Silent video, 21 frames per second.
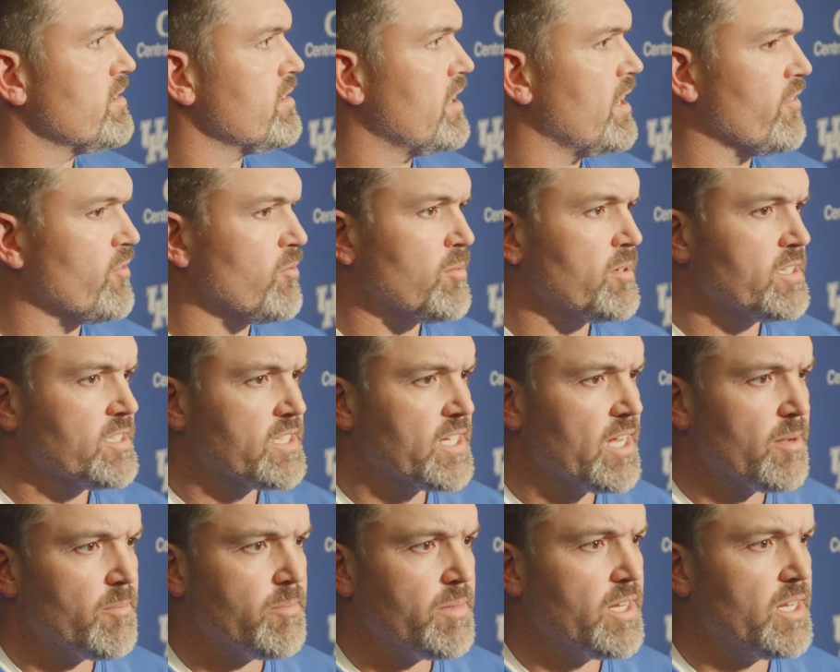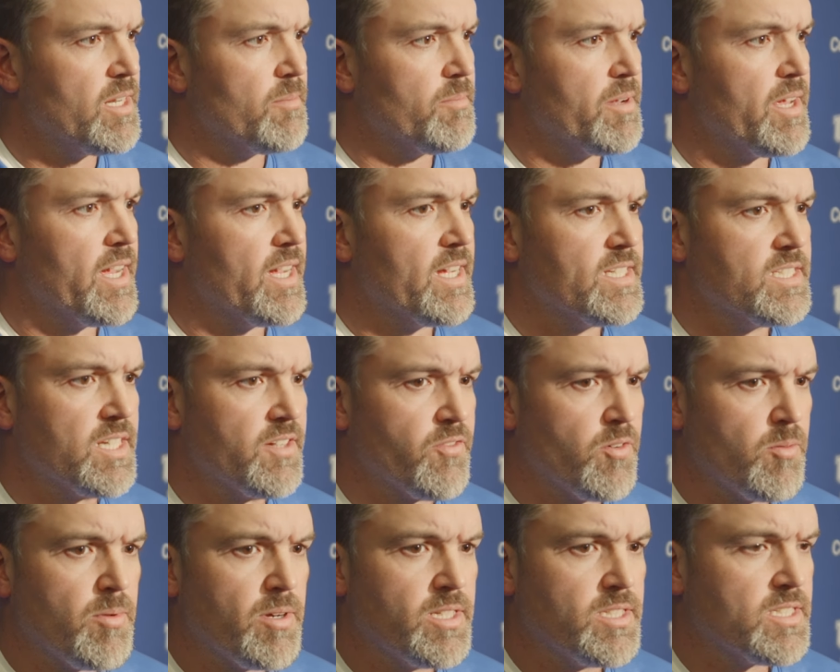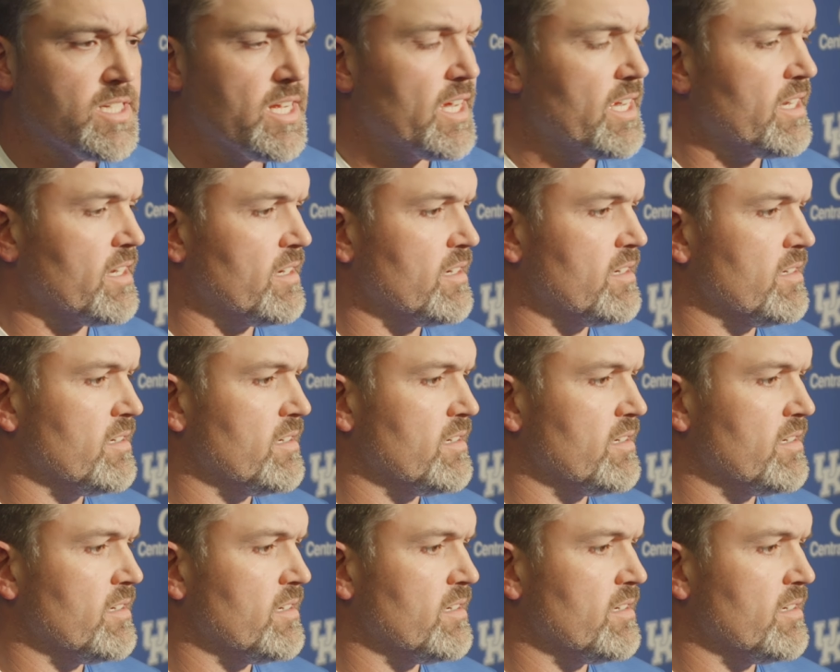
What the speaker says: Everybody's got beat up guys. Everybody's got,